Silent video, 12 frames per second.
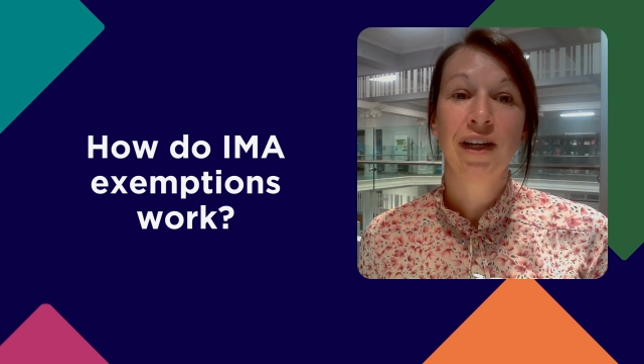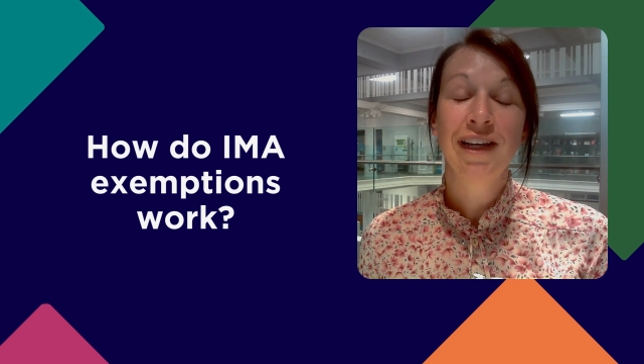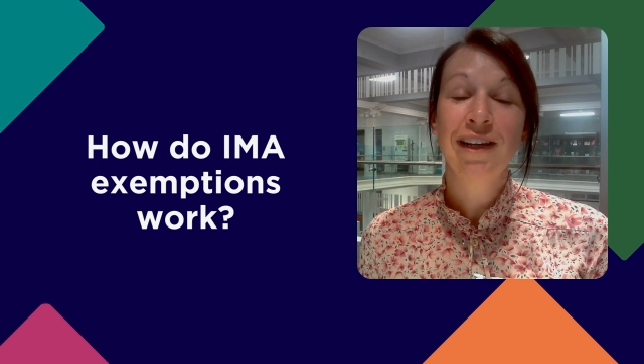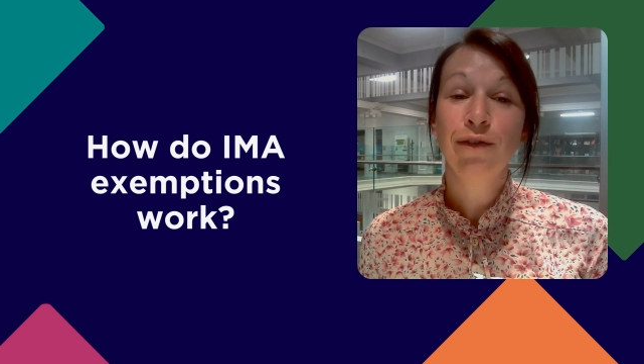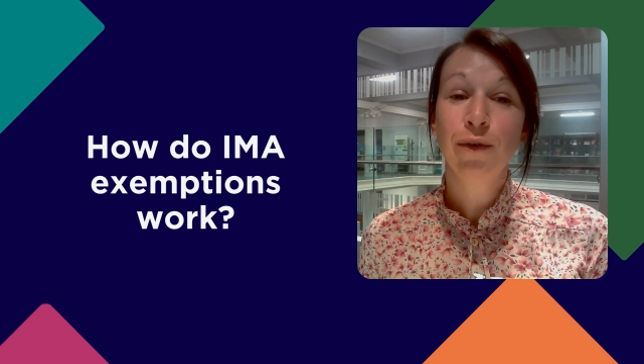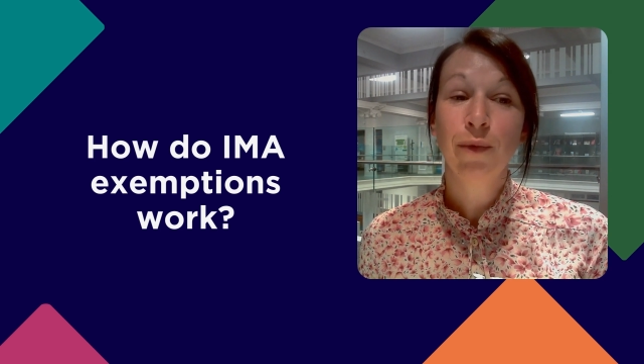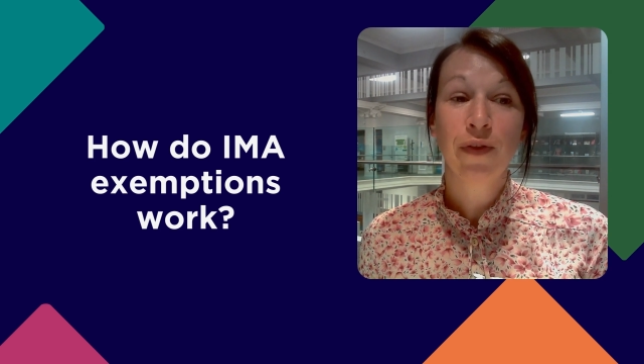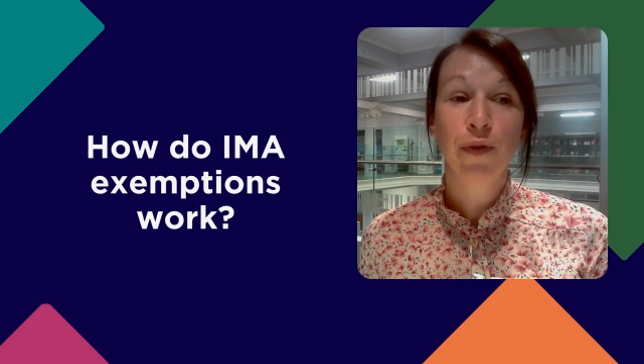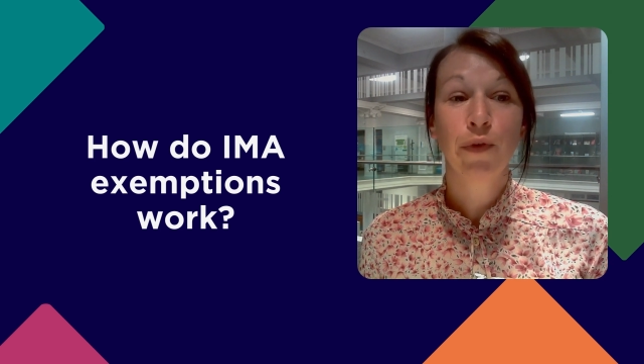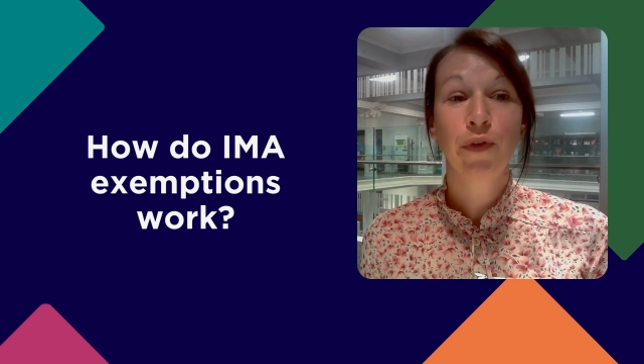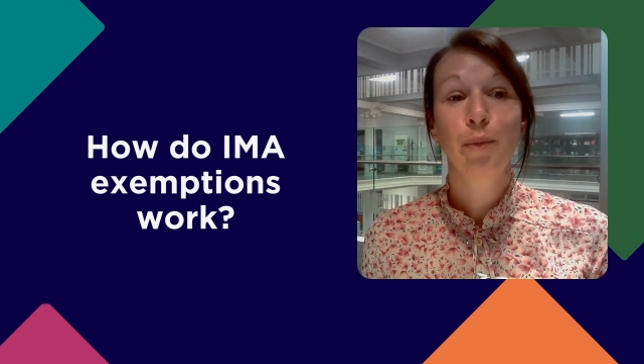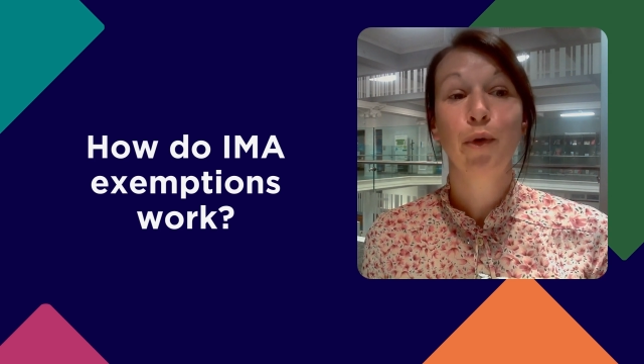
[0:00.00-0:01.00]
even when
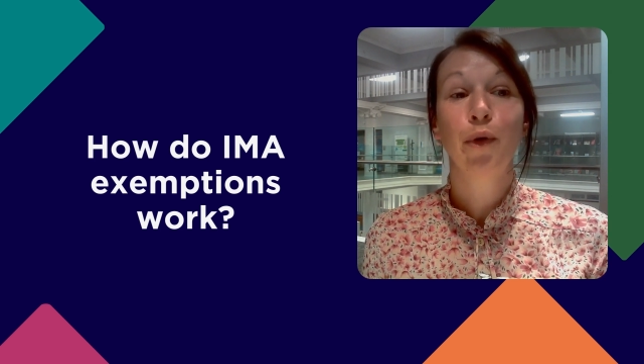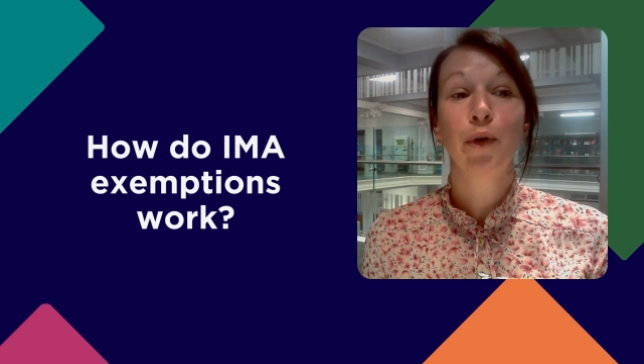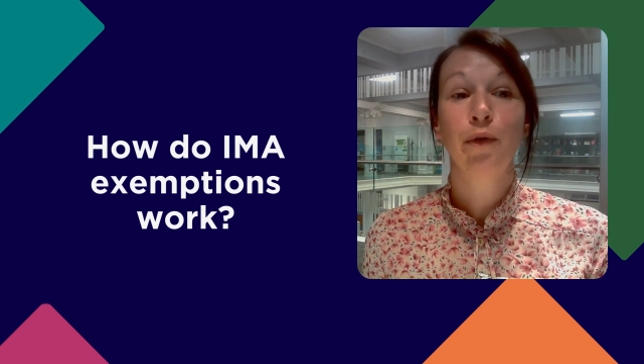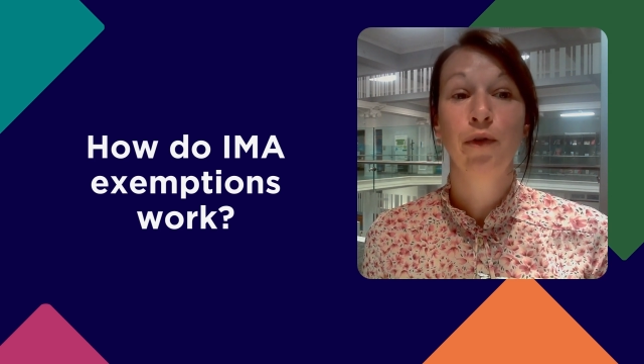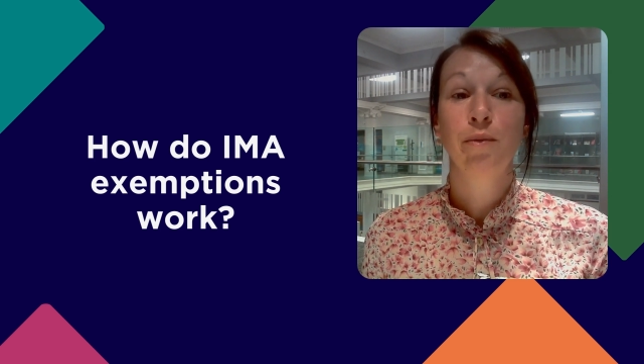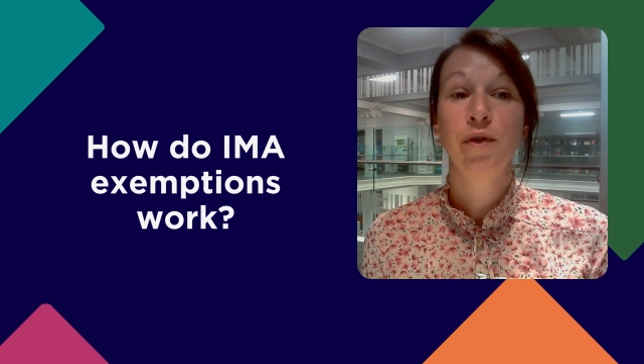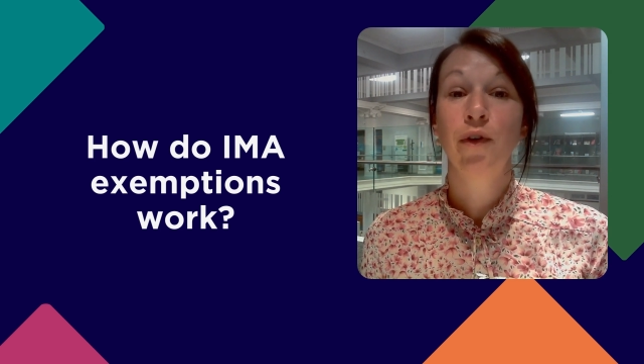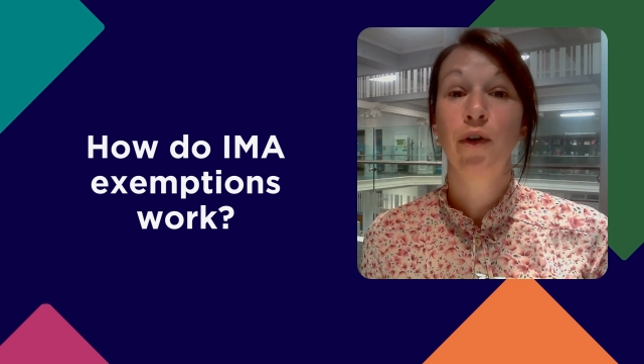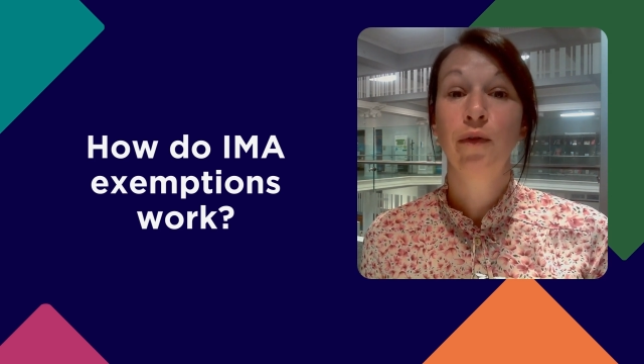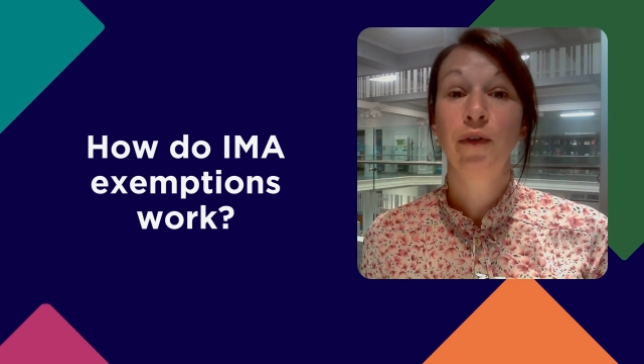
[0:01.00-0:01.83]
there's support from devolved